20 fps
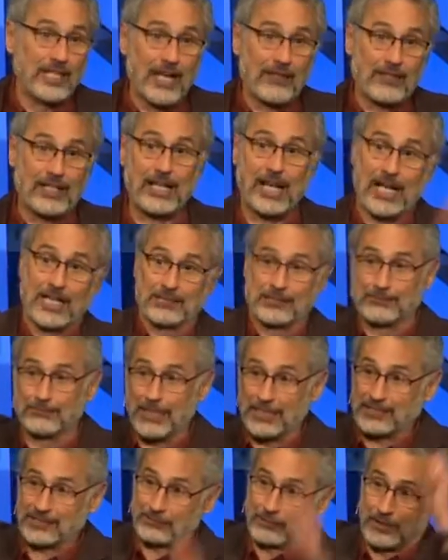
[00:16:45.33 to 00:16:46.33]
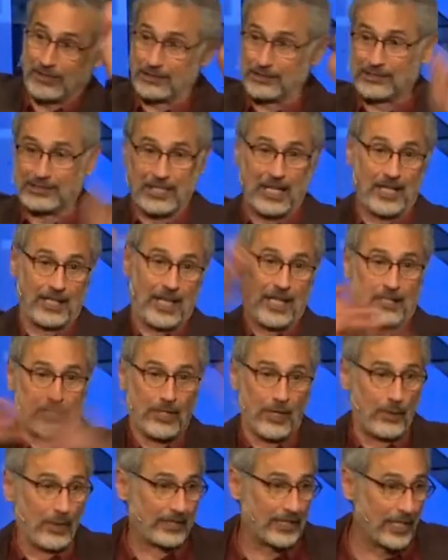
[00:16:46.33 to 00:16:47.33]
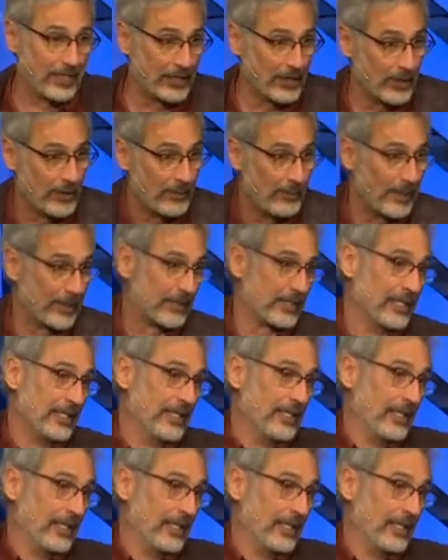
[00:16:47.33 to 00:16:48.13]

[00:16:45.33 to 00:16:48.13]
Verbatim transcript: you have the guys messing with the sail. I don't know what they do, but